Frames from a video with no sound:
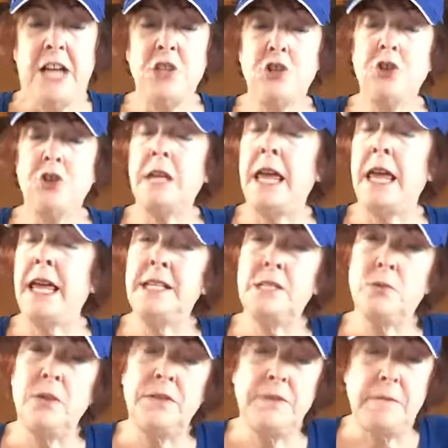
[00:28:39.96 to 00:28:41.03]
I shook
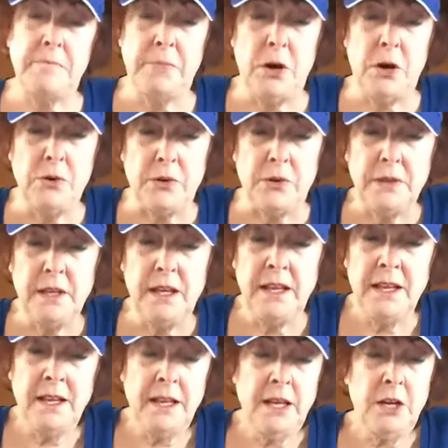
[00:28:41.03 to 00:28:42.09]
hands with them both.
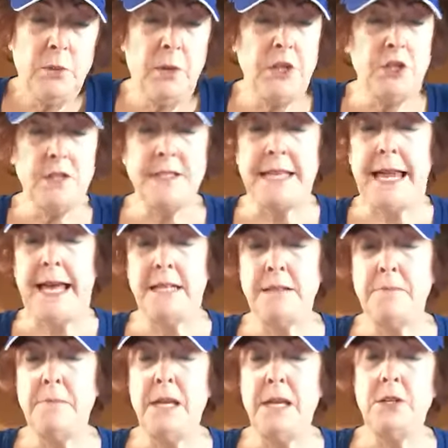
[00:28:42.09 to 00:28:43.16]
We just had to
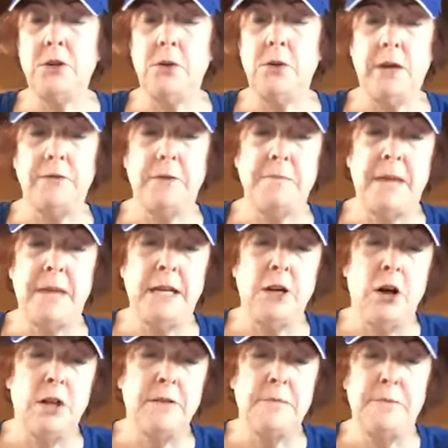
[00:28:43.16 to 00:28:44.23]
meet whoever made
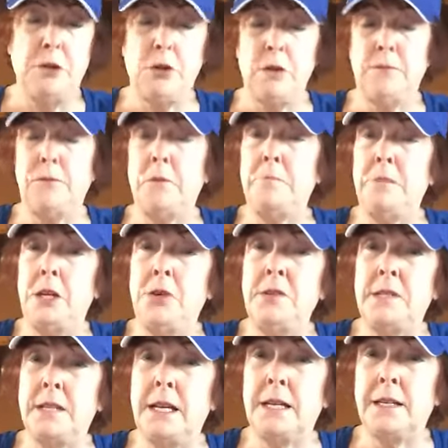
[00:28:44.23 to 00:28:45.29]
all the beautiful
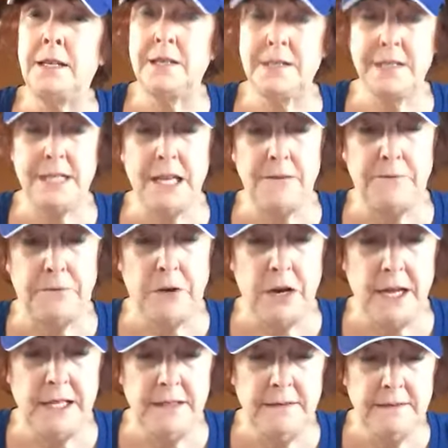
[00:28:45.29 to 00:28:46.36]
music, said
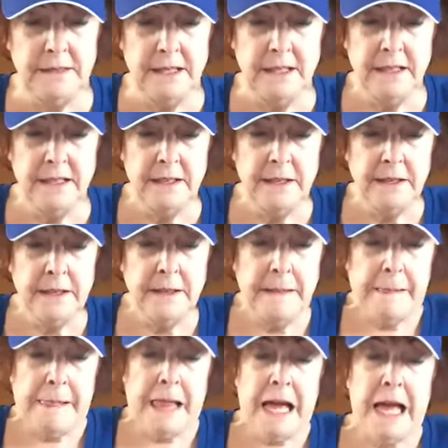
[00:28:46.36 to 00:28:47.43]
Fred.
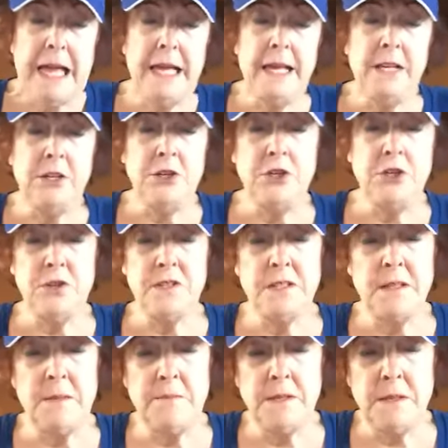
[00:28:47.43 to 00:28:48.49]
I introduced
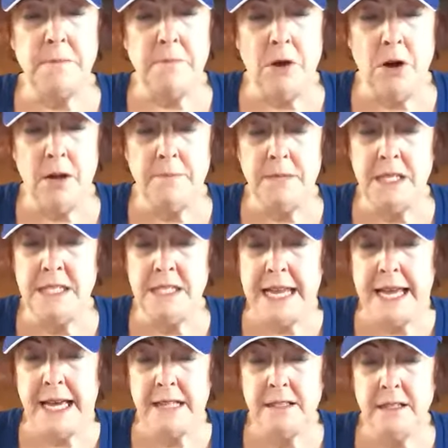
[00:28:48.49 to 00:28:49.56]
them to mom and
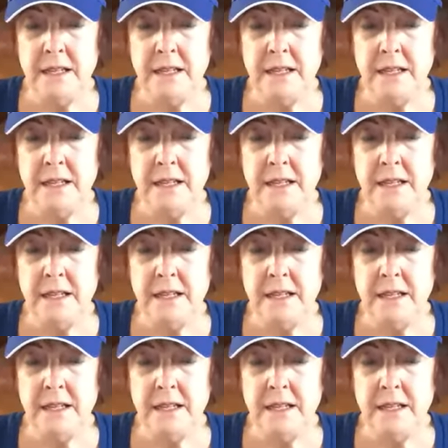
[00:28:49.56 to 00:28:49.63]
dad.